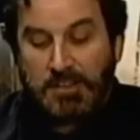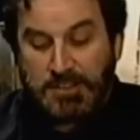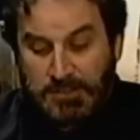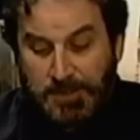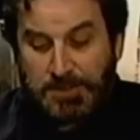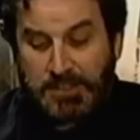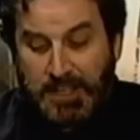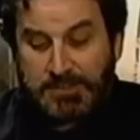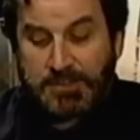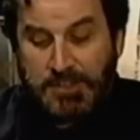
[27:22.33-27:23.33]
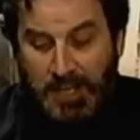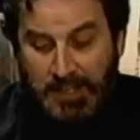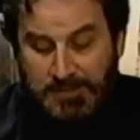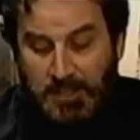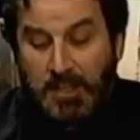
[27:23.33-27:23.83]
The subject answered
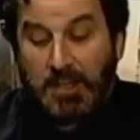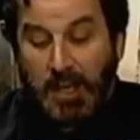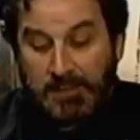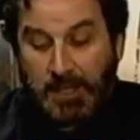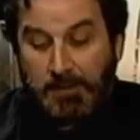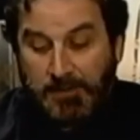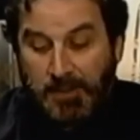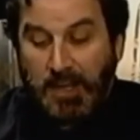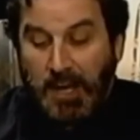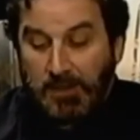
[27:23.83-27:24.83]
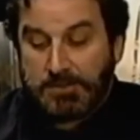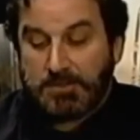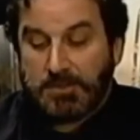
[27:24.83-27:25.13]
yes. At the Amityville house,